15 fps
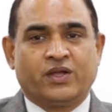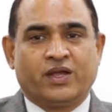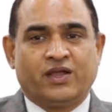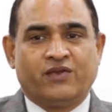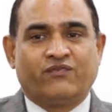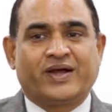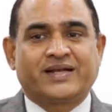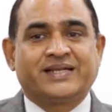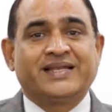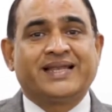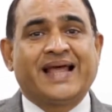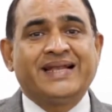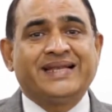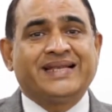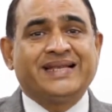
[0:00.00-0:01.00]
In fact, in
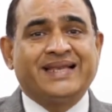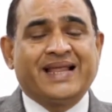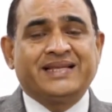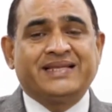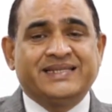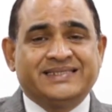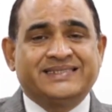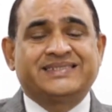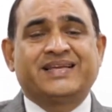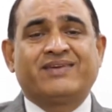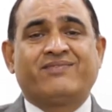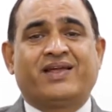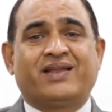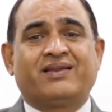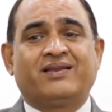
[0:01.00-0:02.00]

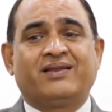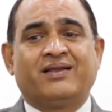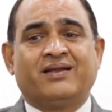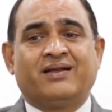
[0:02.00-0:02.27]
1997,